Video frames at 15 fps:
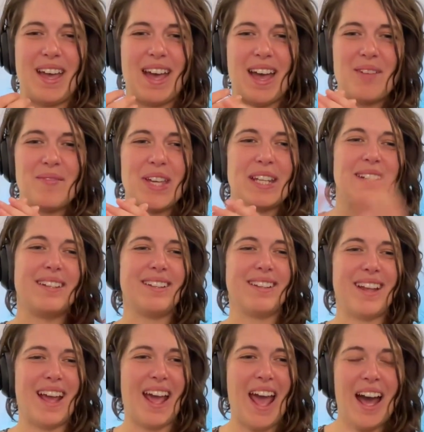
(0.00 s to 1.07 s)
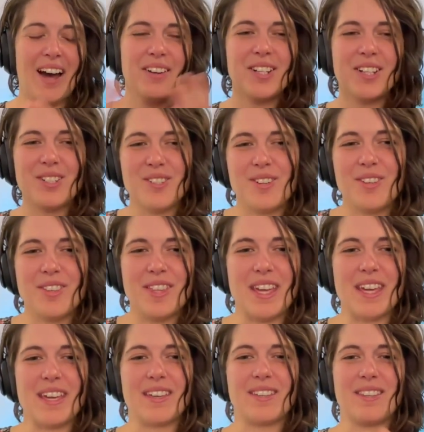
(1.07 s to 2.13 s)
I mean, how do you
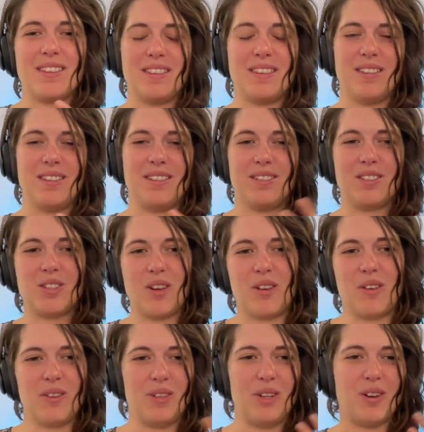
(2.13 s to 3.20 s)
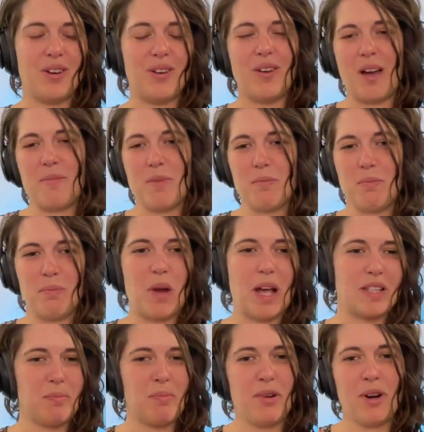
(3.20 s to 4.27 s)
think? So you know, I'm a,
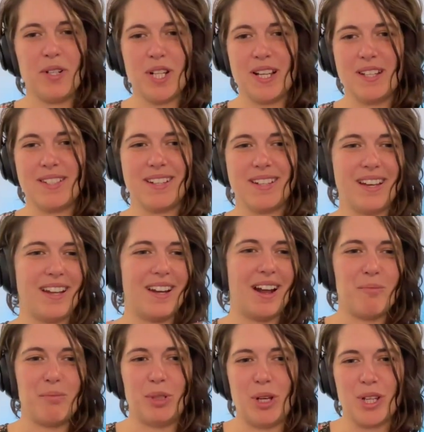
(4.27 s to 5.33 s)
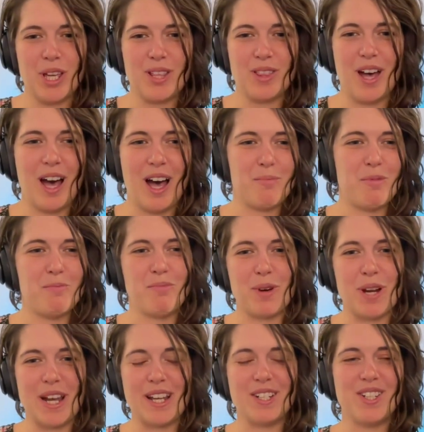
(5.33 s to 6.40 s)
as a protester, I'm blocking the harbour
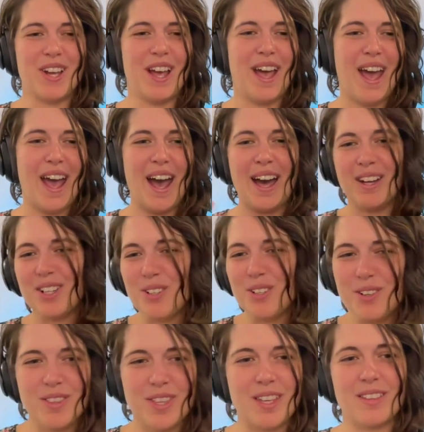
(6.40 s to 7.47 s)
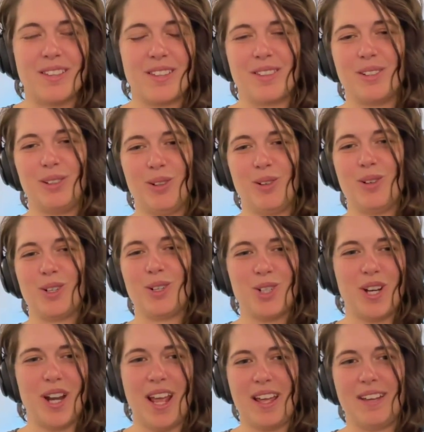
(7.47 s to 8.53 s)
bridge. How do you think that the law
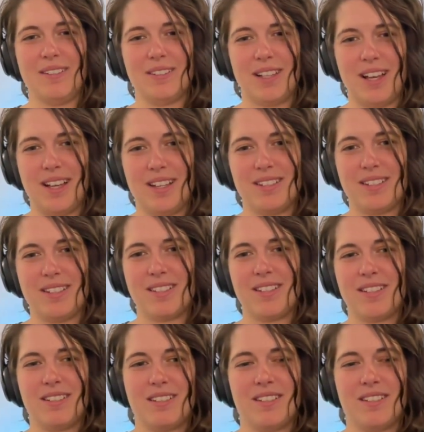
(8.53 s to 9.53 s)
should handle us?